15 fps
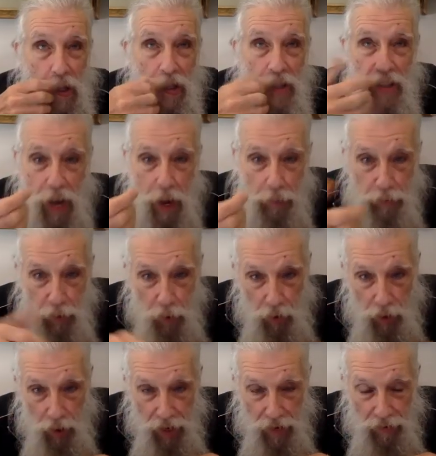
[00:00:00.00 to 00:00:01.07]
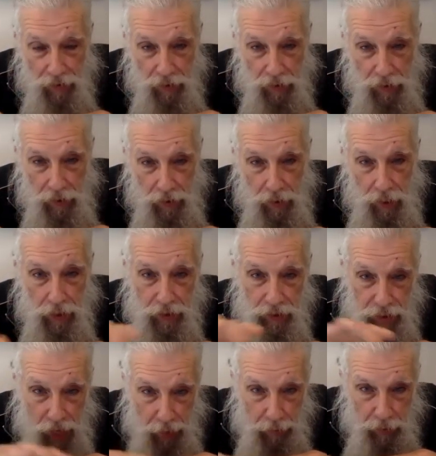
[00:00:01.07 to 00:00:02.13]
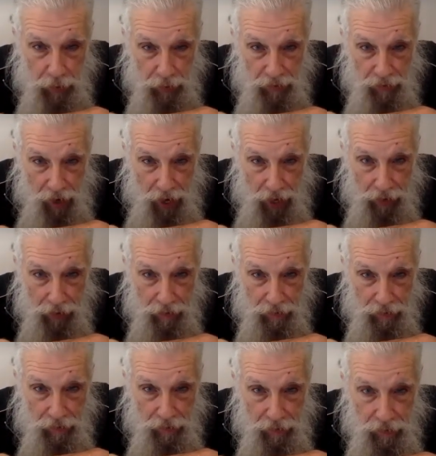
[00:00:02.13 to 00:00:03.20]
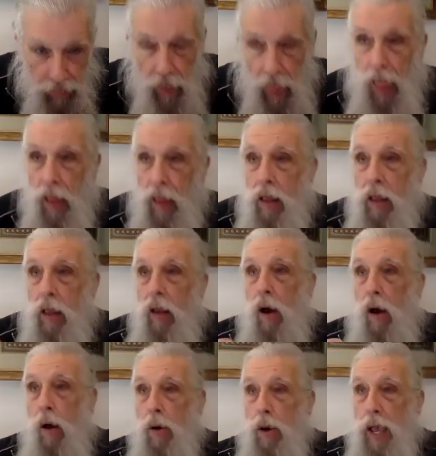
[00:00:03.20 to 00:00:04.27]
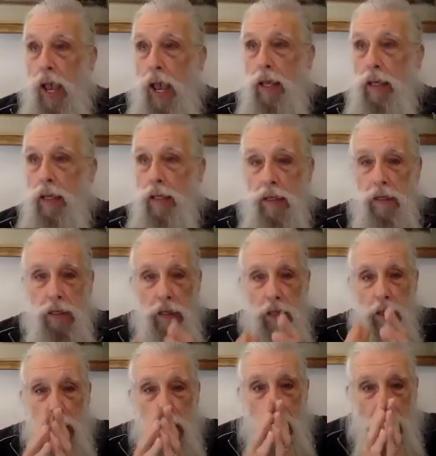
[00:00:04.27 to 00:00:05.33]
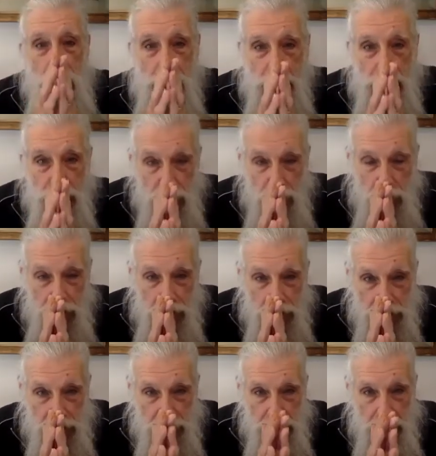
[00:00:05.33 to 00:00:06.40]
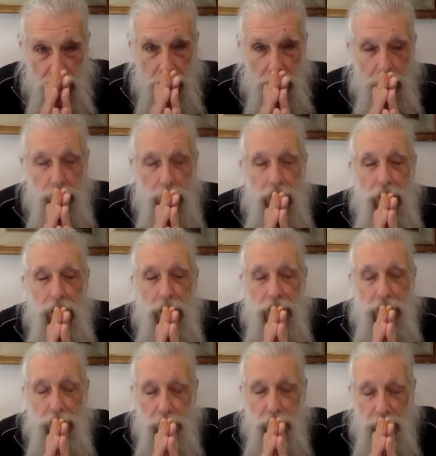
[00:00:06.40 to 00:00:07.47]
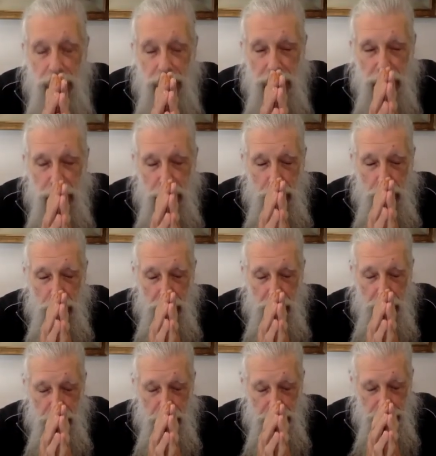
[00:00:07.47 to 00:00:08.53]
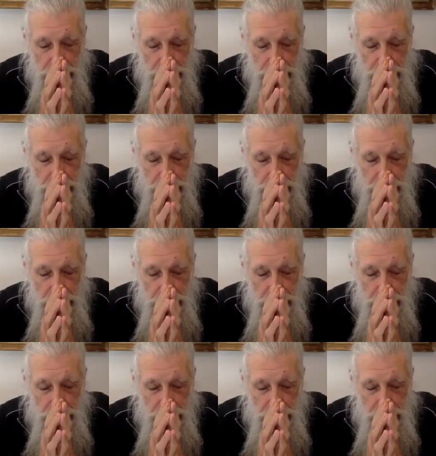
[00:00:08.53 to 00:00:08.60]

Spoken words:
Chapter 11 and chapter 5. Okay, I enjoyed it. Let me end it with this prayer.